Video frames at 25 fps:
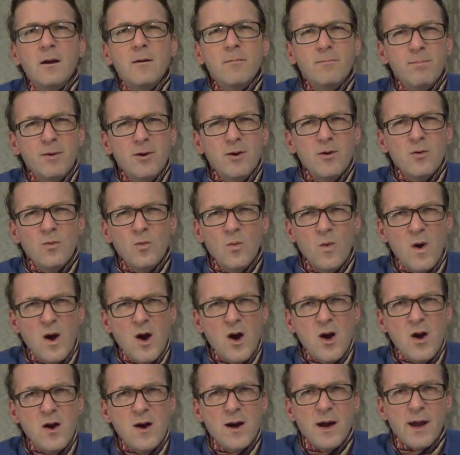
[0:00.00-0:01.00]
But
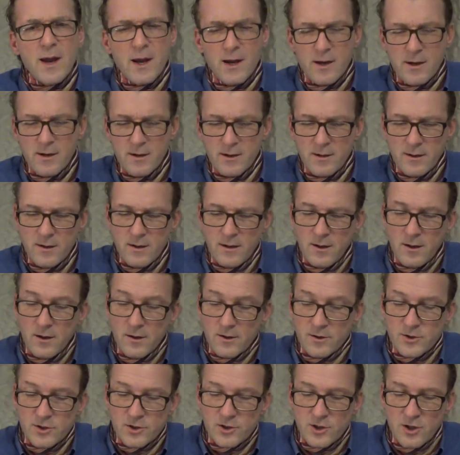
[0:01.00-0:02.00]
why?
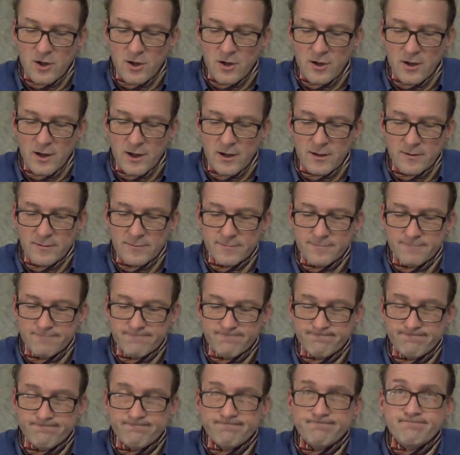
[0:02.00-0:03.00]
Asked Charlie.
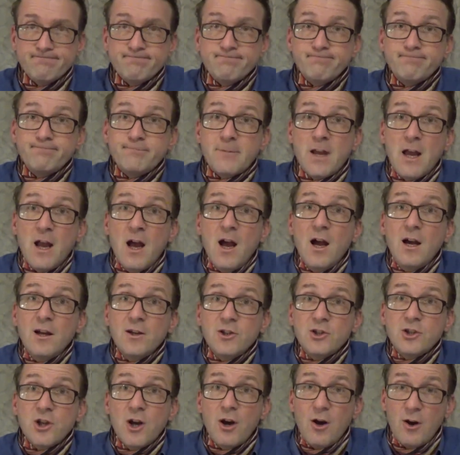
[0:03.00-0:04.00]

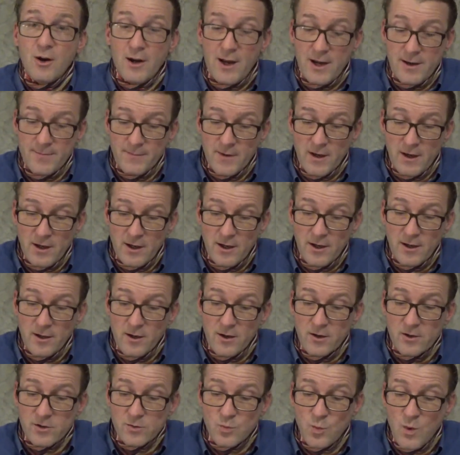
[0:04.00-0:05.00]
Charlie had
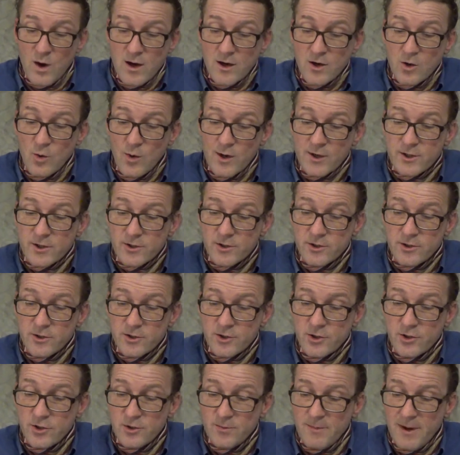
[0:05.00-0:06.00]
asked one question
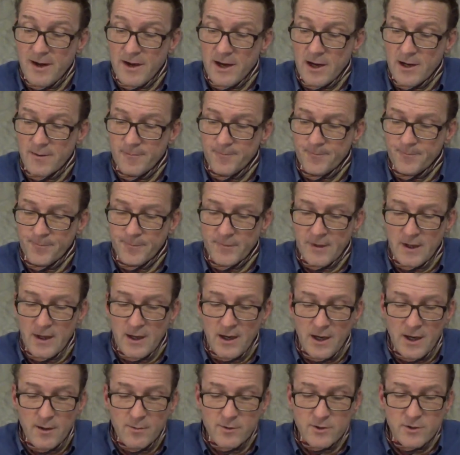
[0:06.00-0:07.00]
too many.
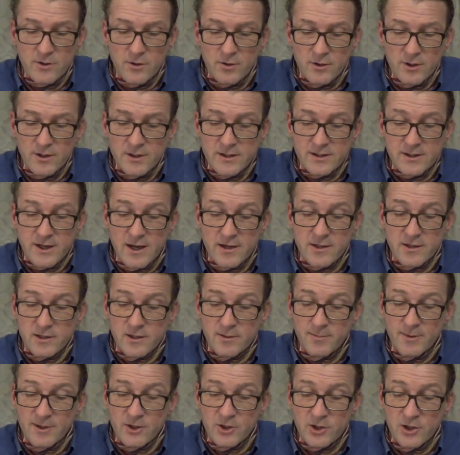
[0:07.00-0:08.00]
He was not content
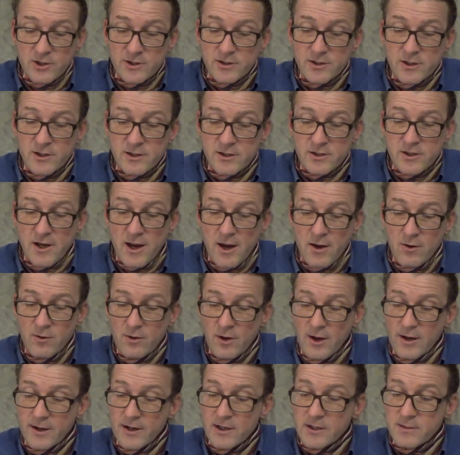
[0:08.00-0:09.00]
to be just a snail
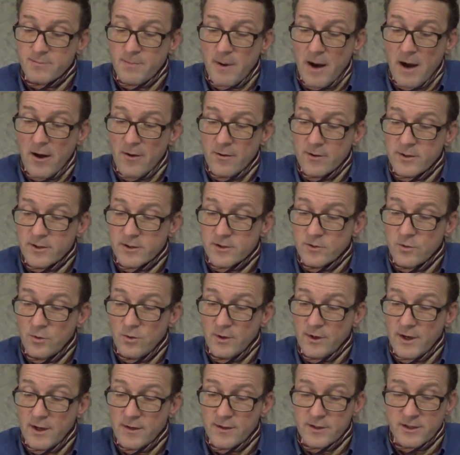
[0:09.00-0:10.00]
like his parents and all
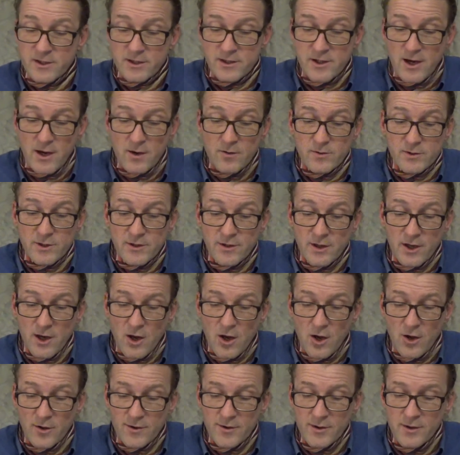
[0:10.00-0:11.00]
the other snails in the
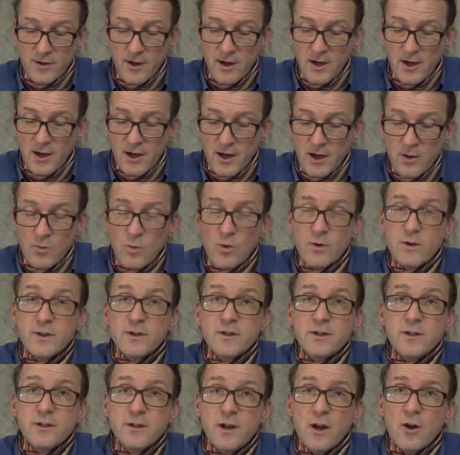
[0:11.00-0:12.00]
garden. He
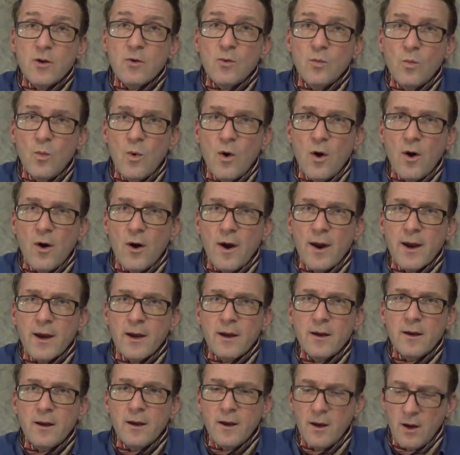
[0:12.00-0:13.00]
wanted to know why.
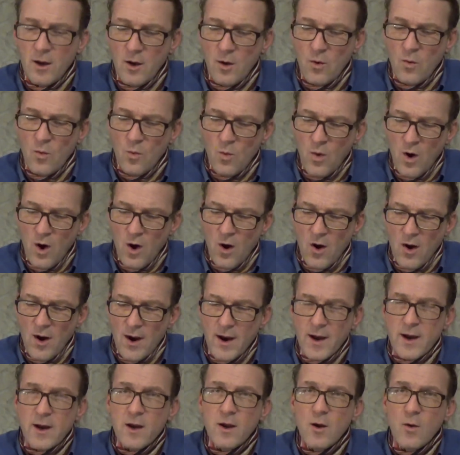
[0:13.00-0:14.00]

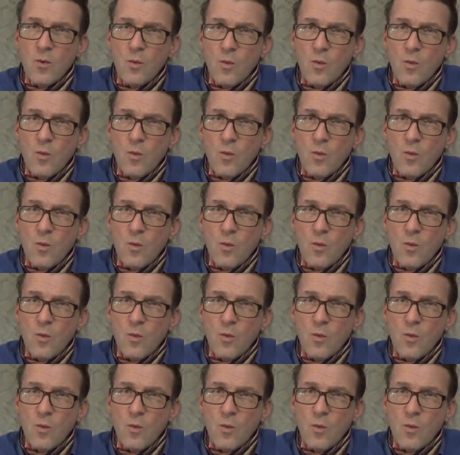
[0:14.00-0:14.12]
Why?